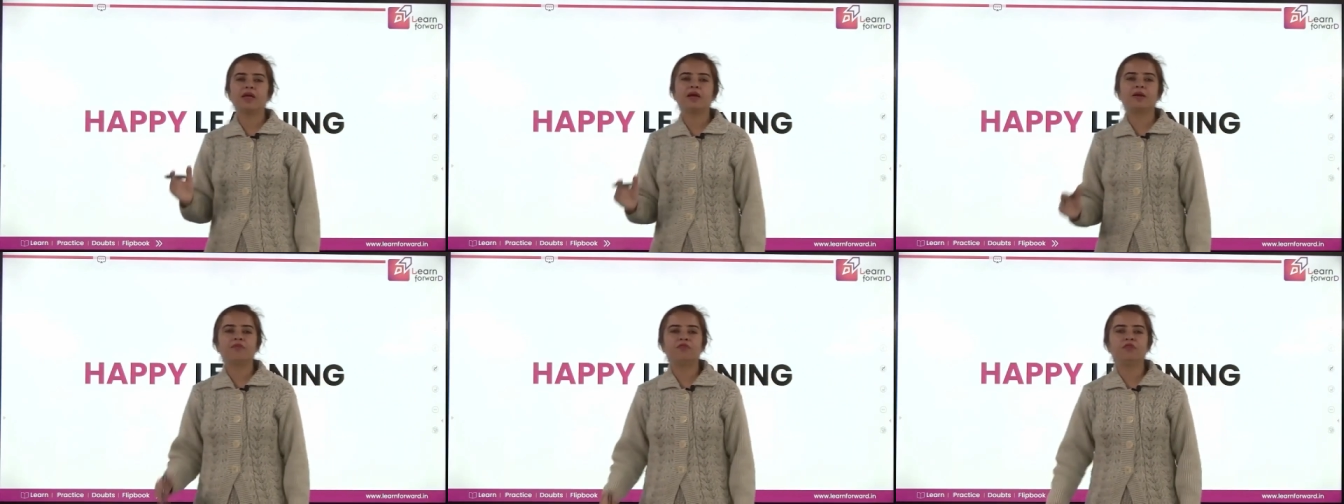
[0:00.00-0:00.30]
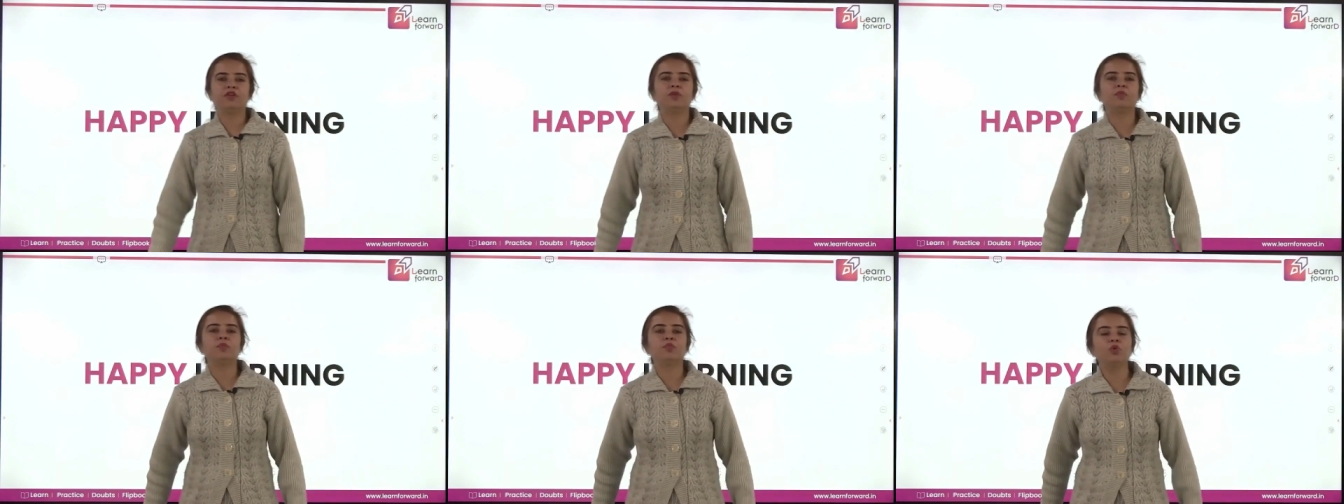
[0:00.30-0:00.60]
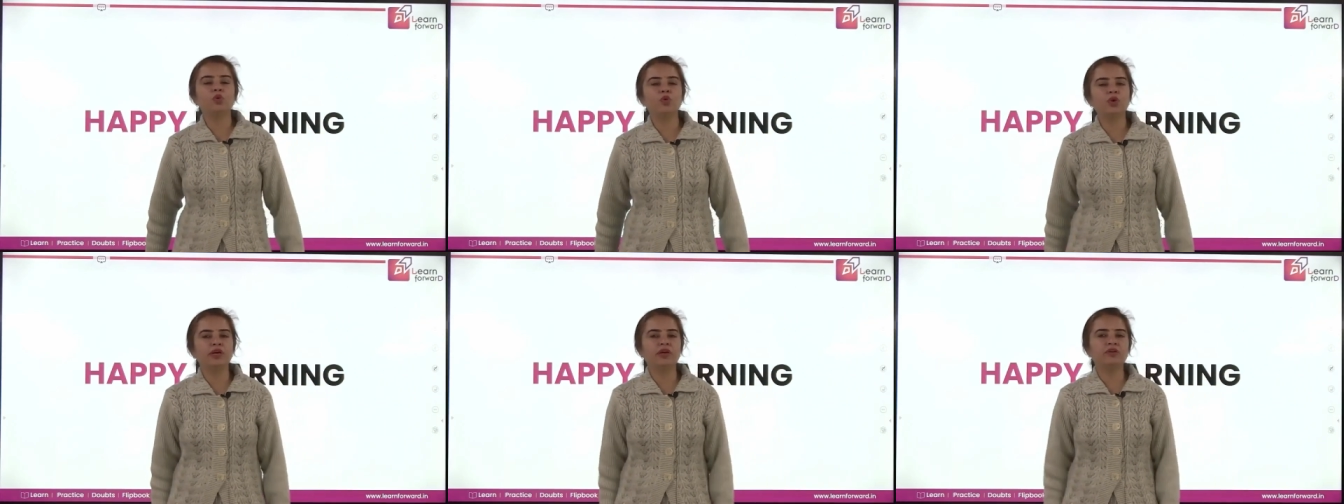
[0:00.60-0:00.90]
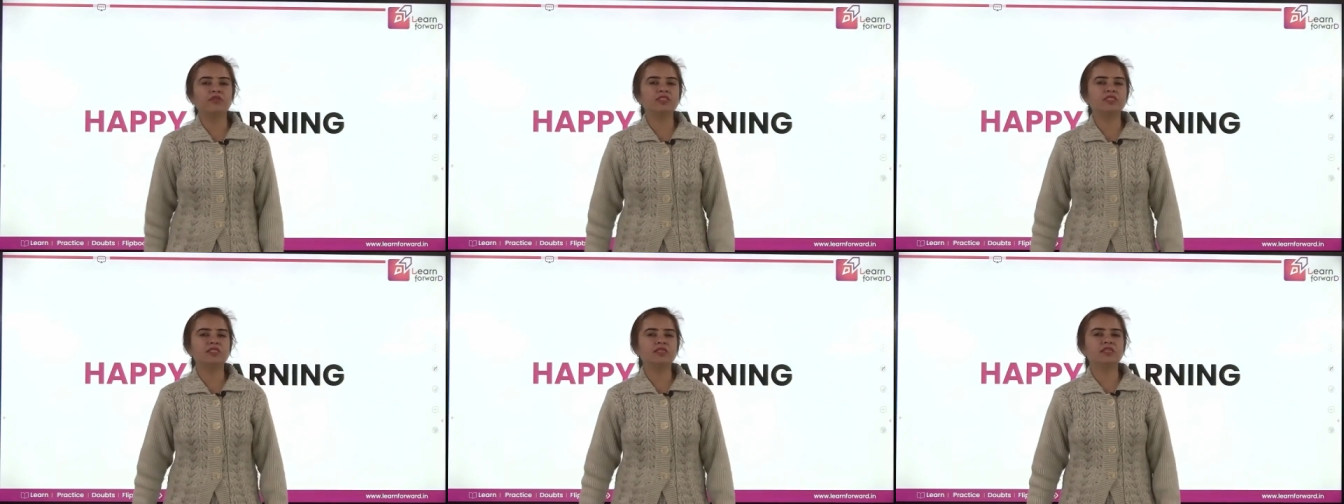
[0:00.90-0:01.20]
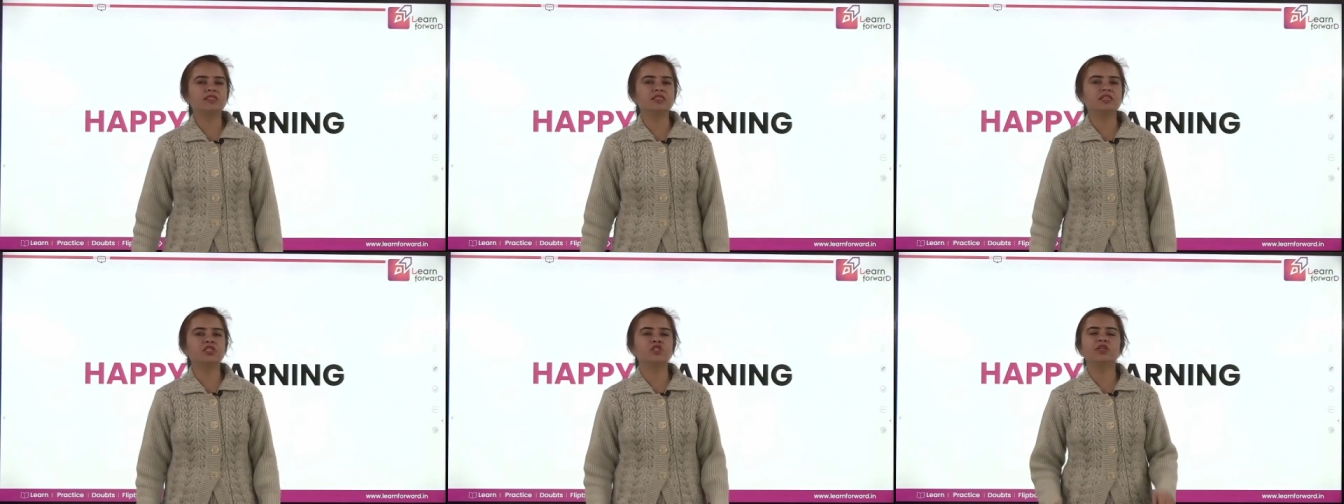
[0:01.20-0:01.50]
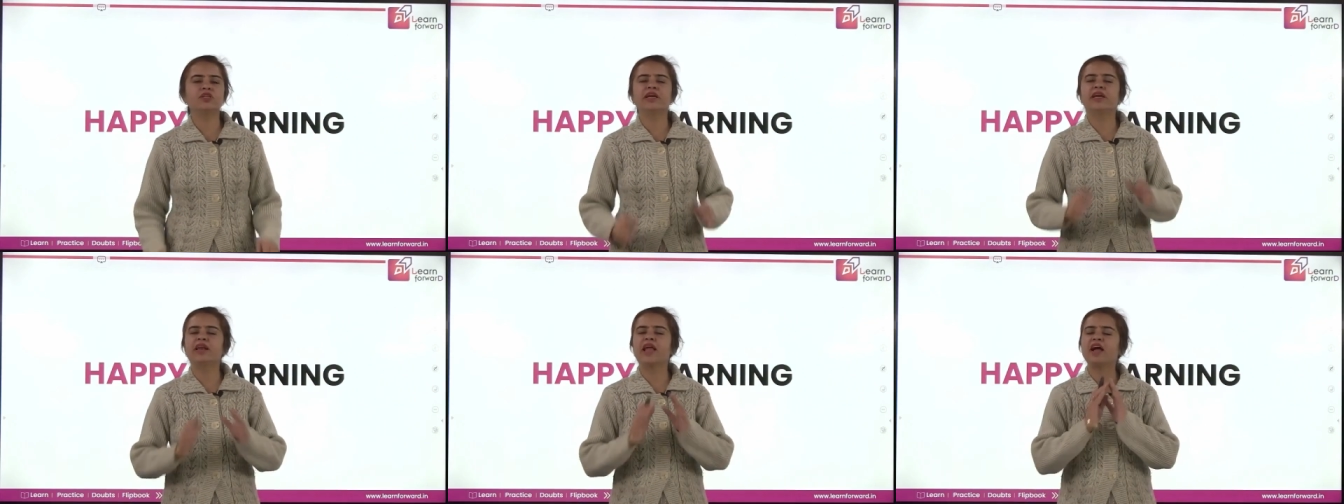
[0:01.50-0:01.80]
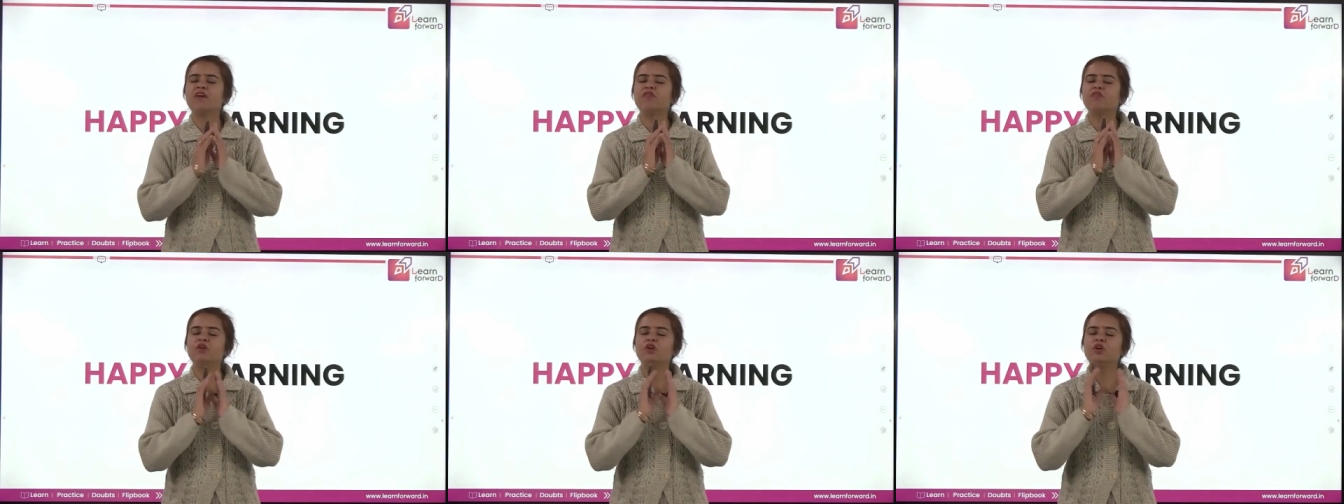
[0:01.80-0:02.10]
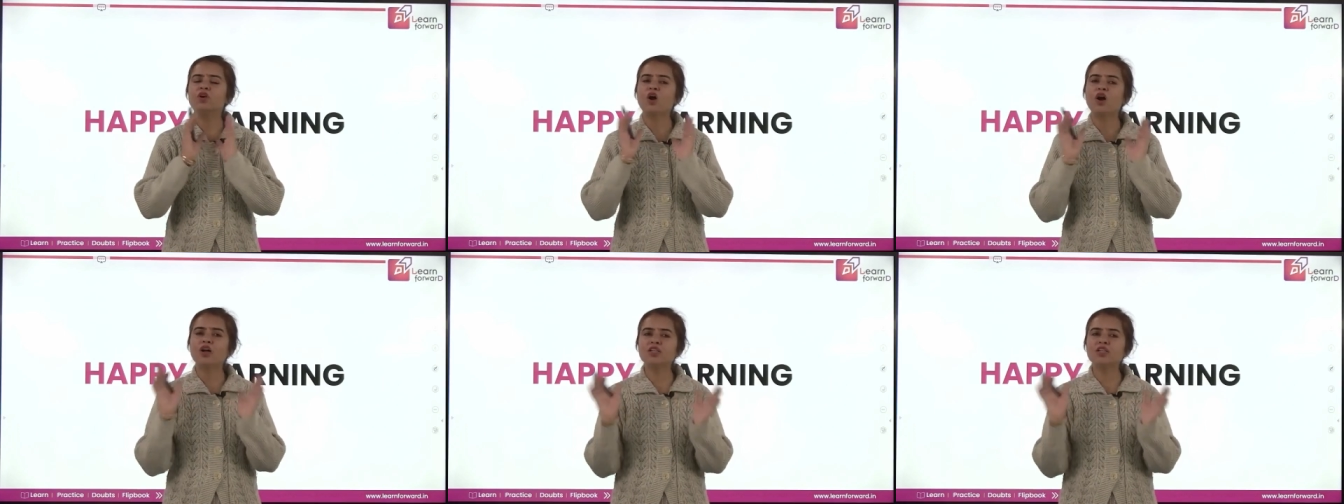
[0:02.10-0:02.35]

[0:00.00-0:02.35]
with more interesting session and have lots